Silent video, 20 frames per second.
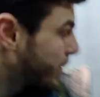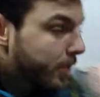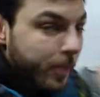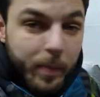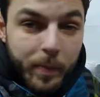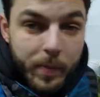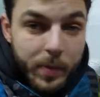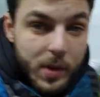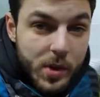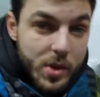I'm
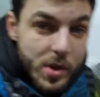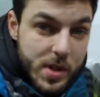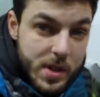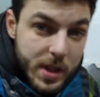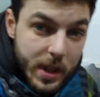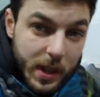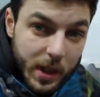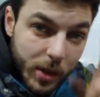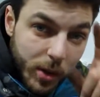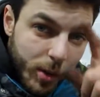just
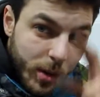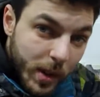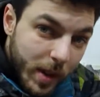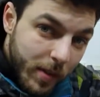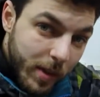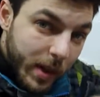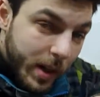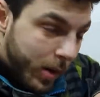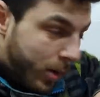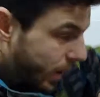gonna do
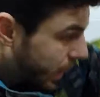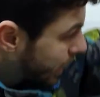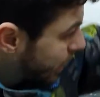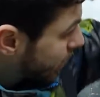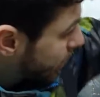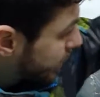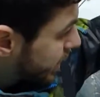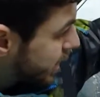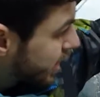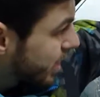another quick
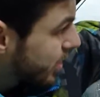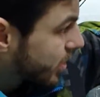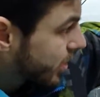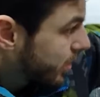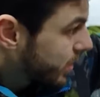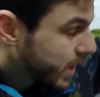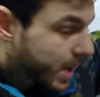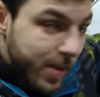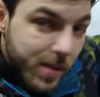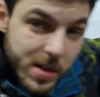little video
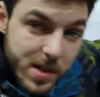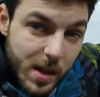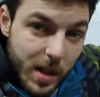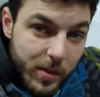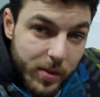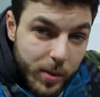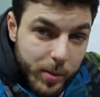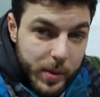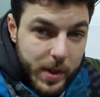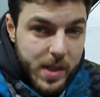from the other
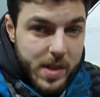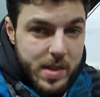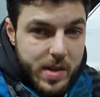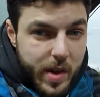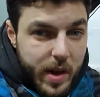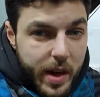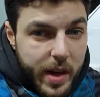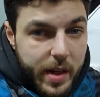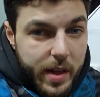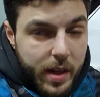side, from the
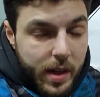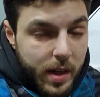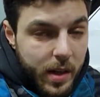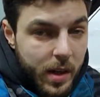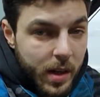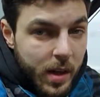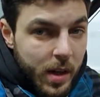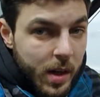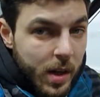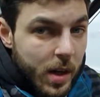inside,
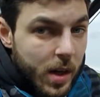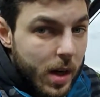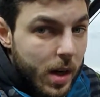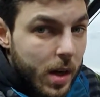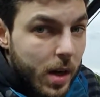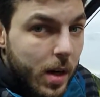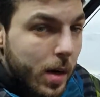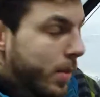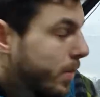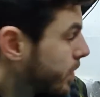
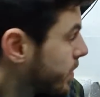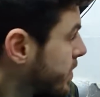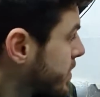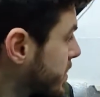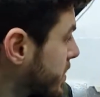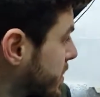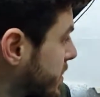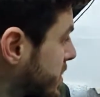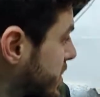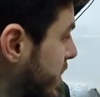um,
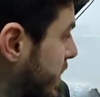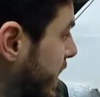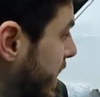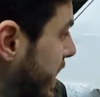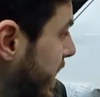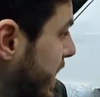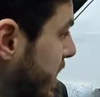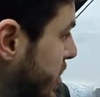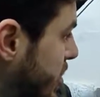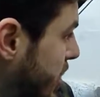so you can
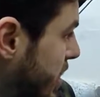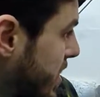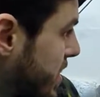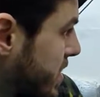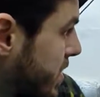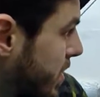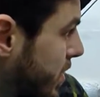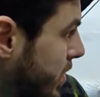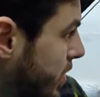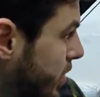get a
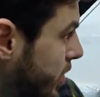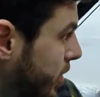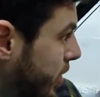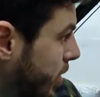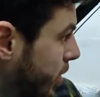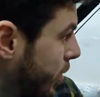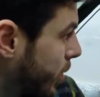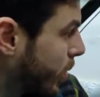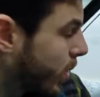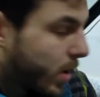gist of
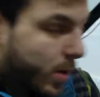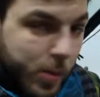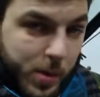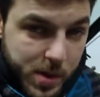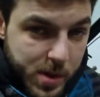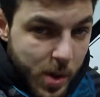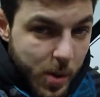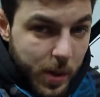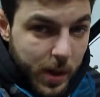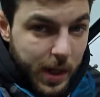what I
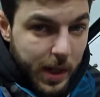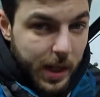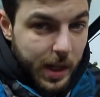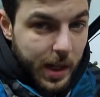was doing in